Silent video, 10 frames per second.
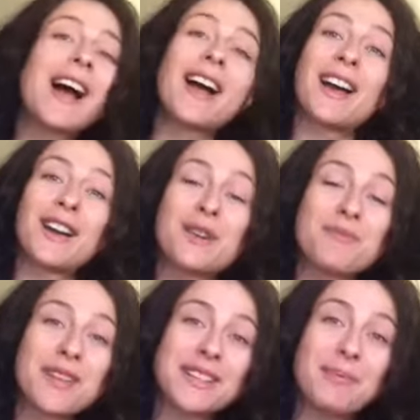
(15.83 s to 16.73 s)

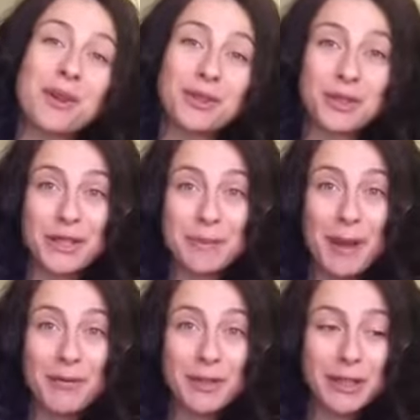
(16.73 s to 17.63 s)
that someone else could
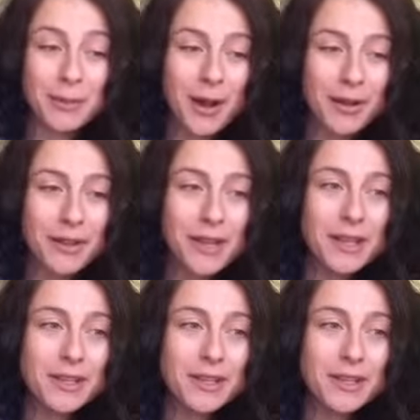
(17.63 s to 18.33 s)
explain really well.